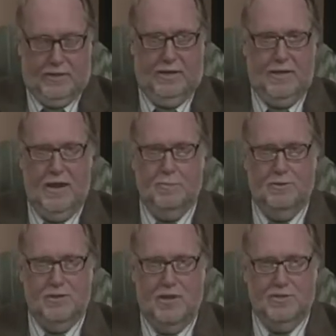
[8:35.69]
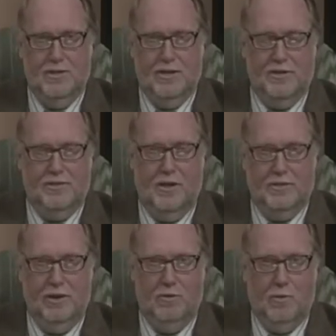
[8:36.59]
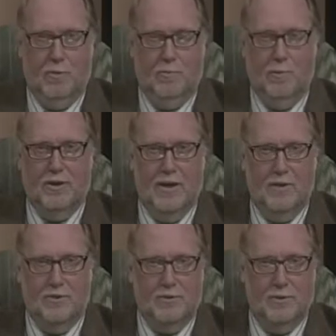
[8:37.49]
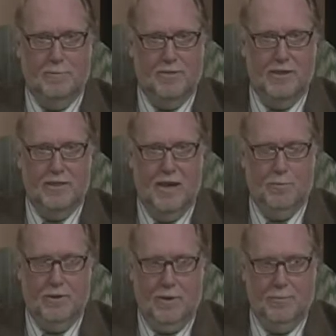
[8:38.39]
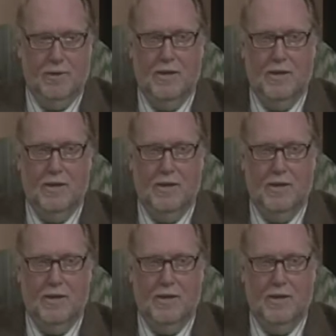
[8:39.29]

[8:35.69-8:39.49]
the Tim Johnson Consulting Group. I wonder how long it took him to think that one up.